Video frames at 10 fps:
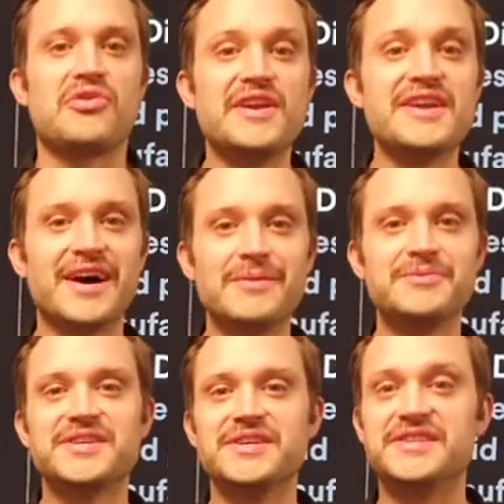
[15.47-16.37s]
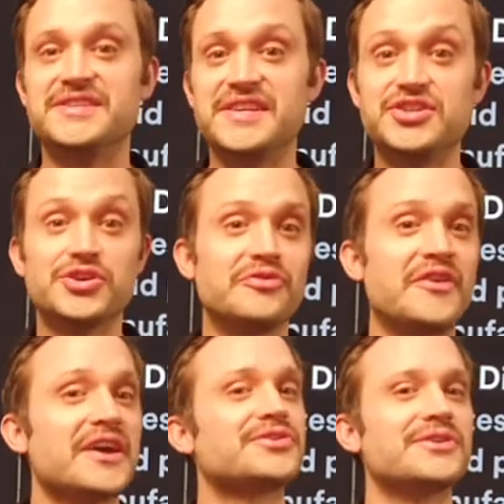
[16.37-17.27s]
3DHubs is the digital
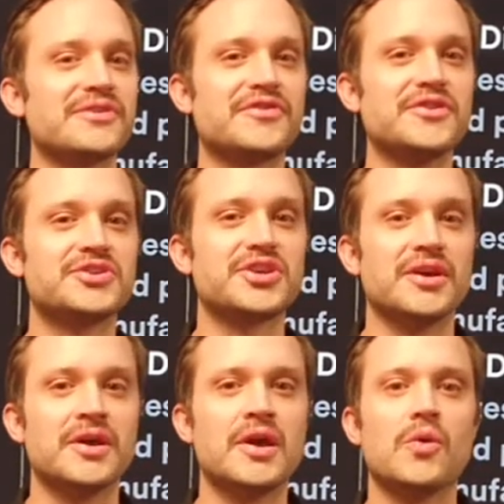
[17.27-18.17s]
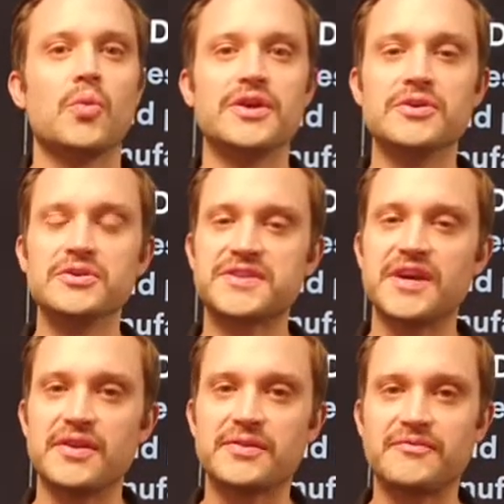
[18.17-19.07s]
factory of the future. We use
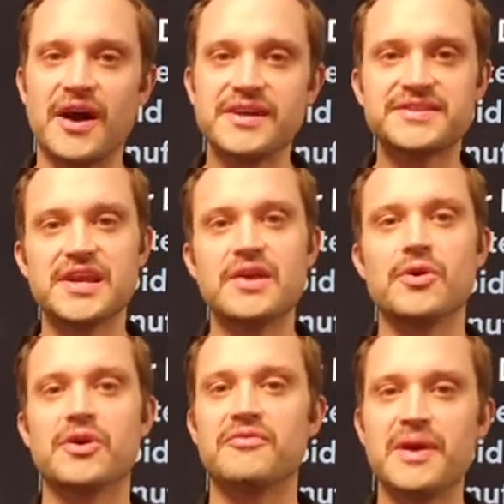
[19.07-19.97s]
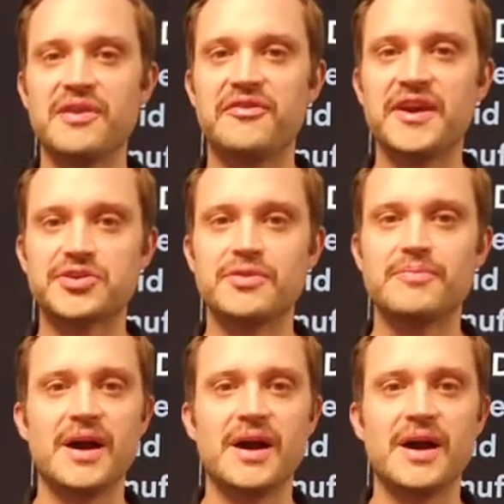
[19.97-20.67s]
a vast network of manufacturing